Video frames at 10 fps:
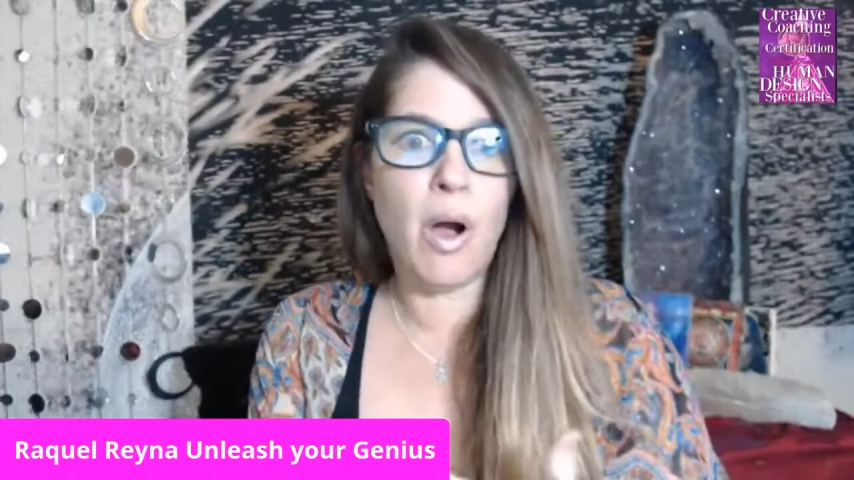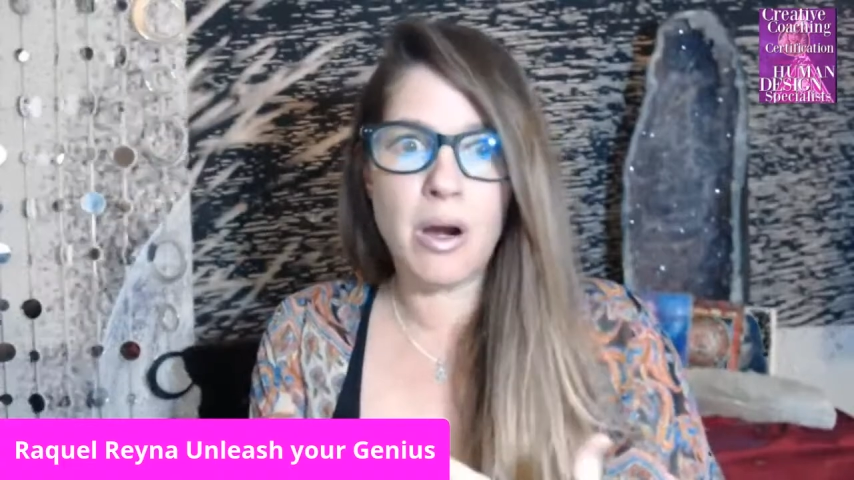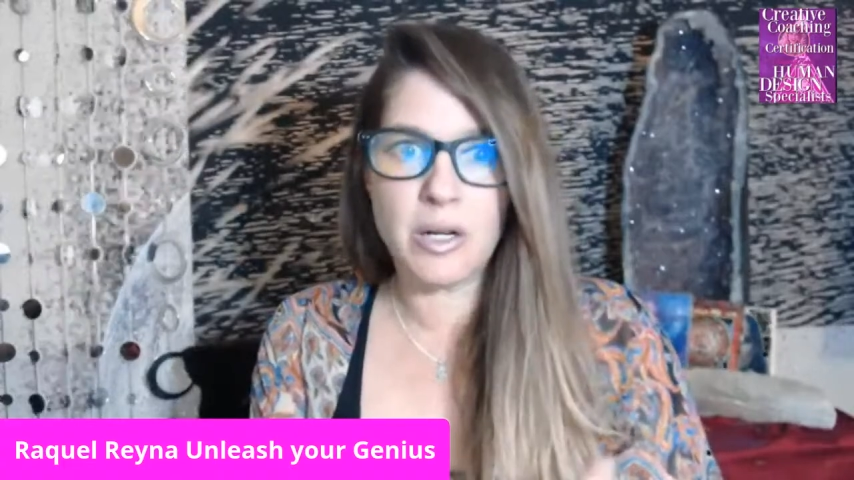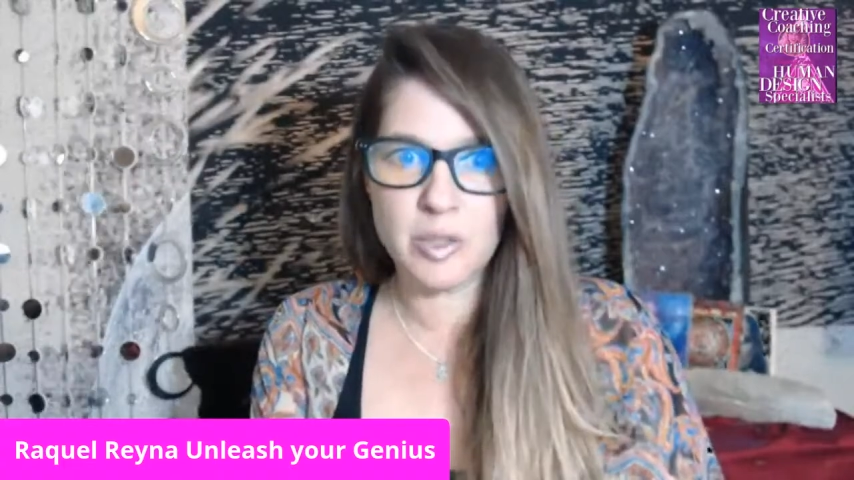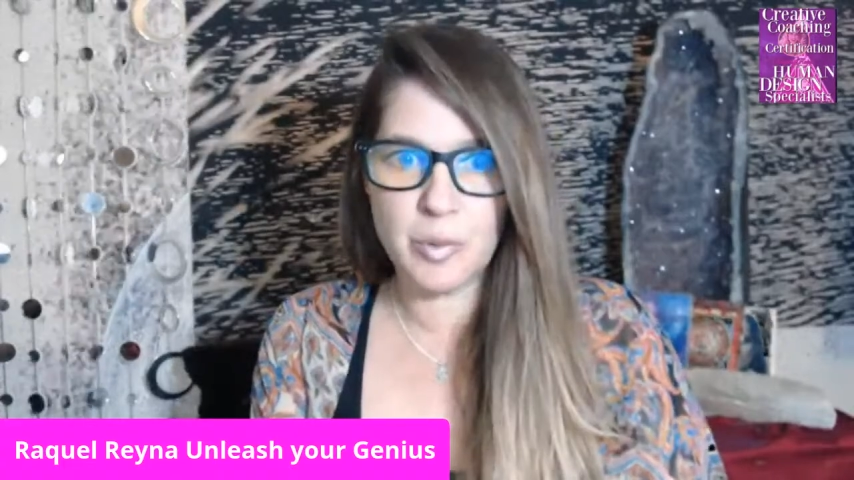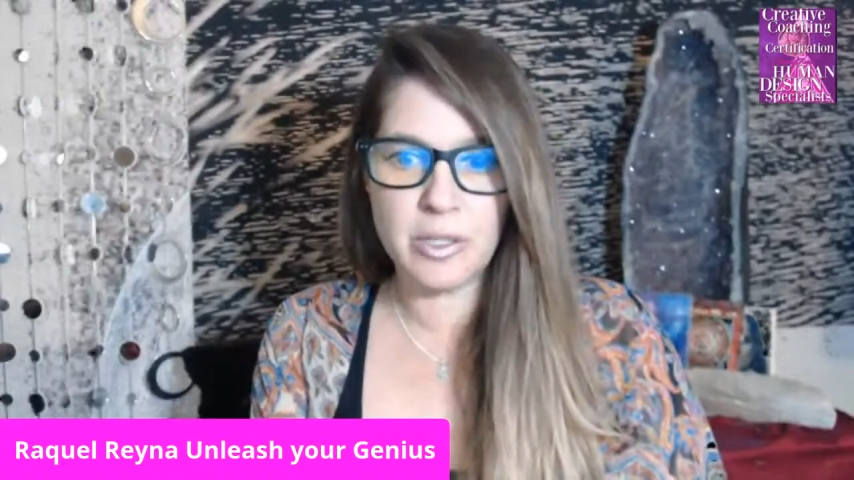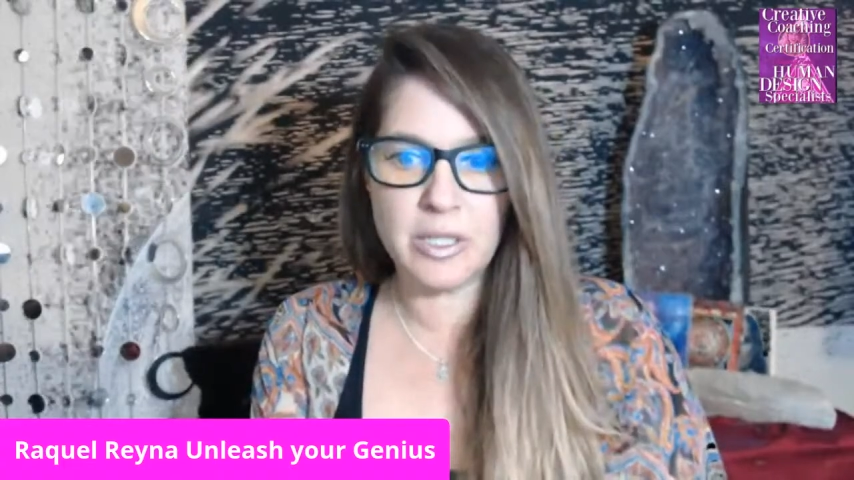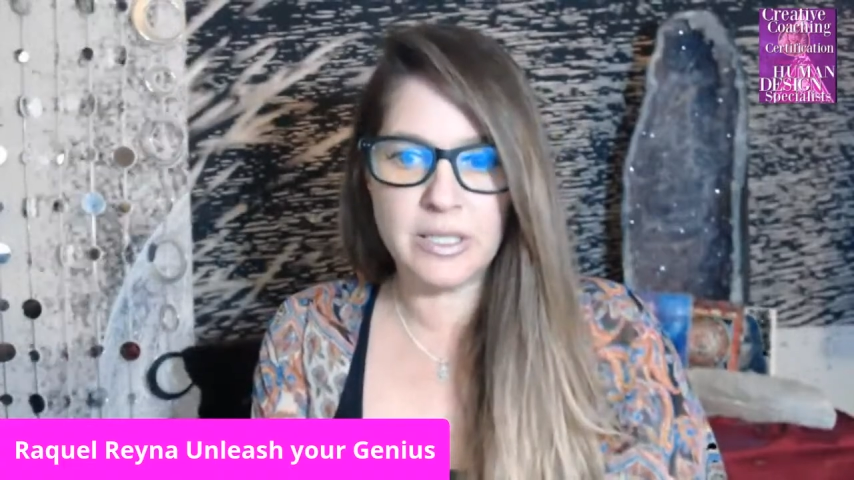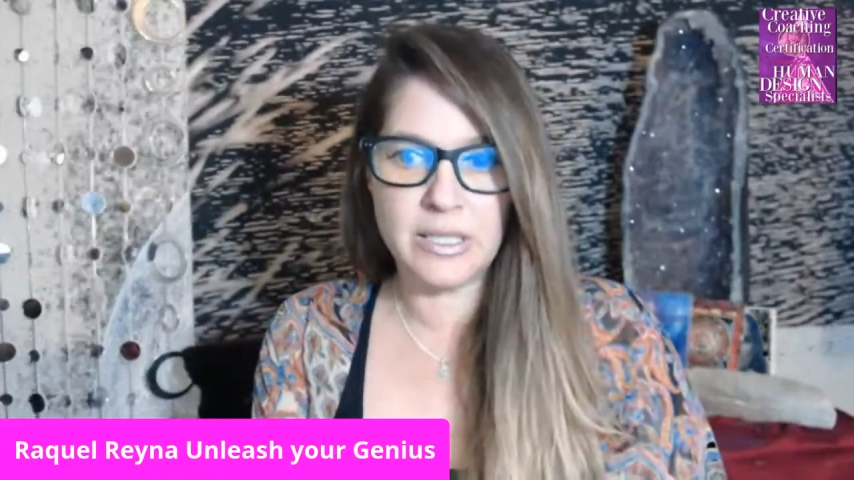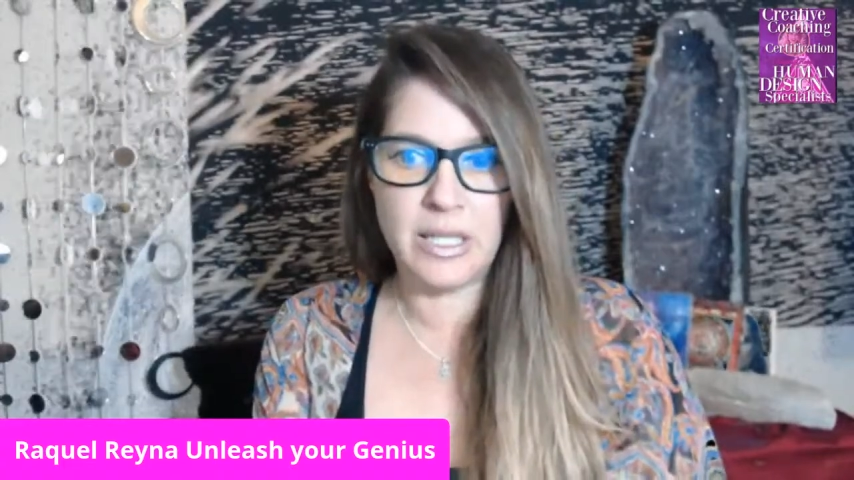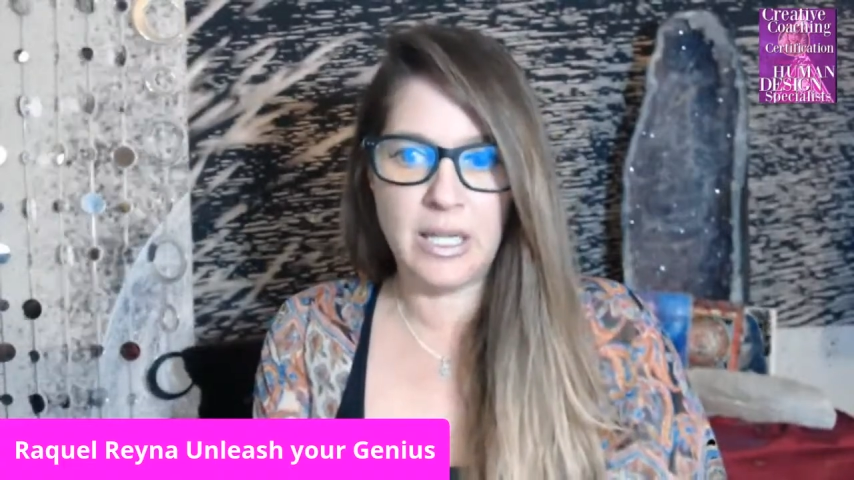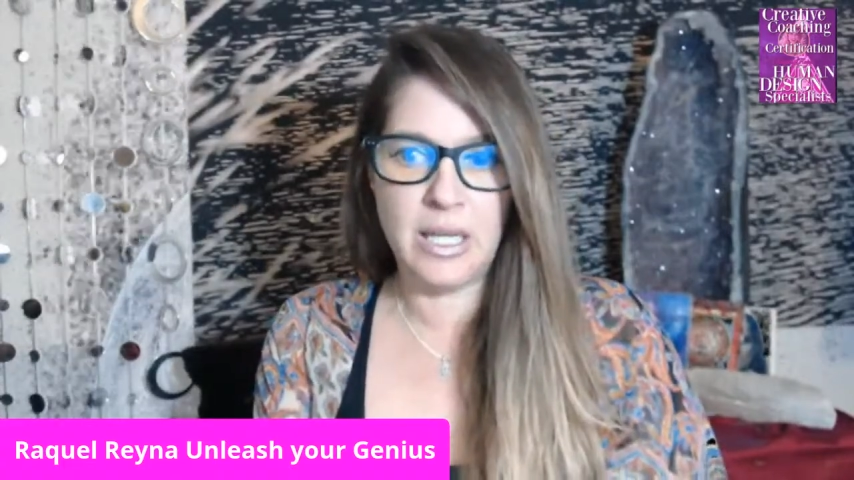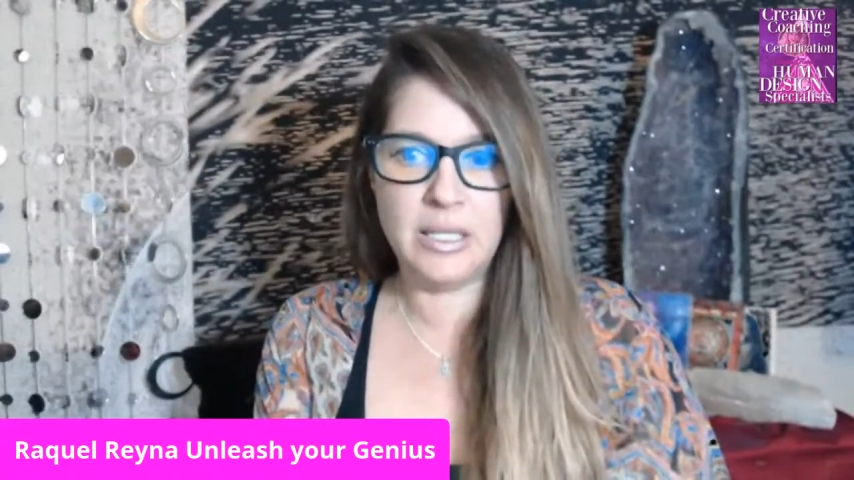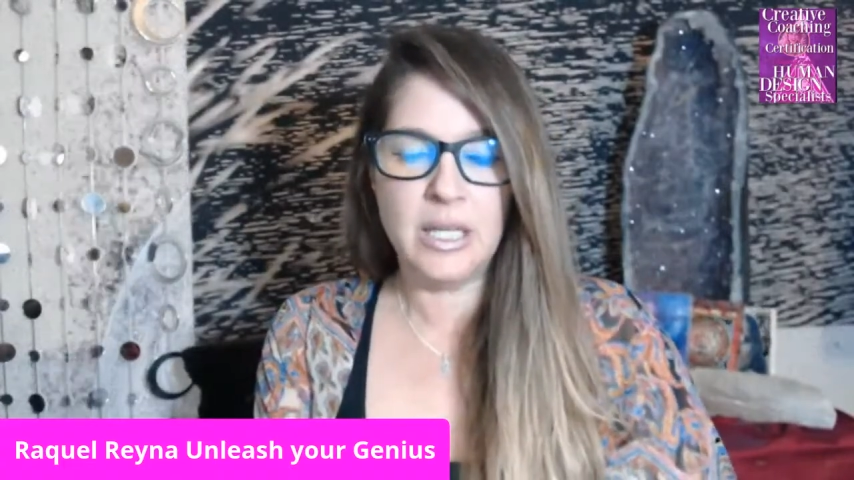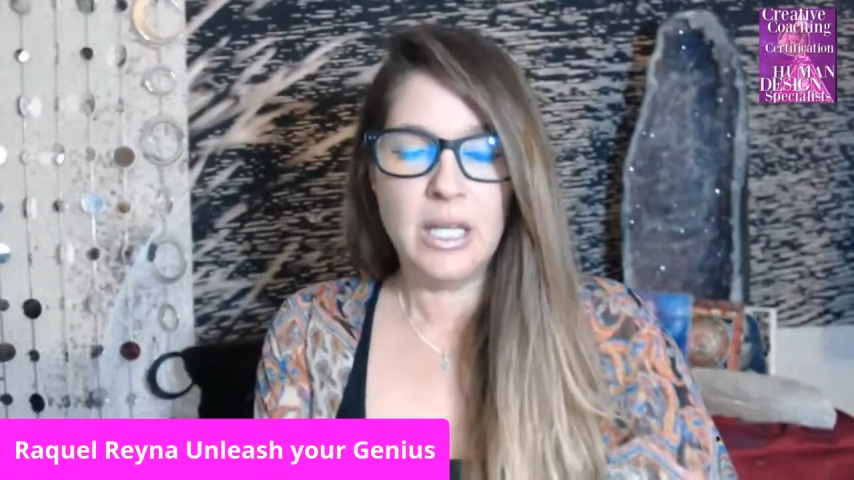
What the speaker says: are experiencing it.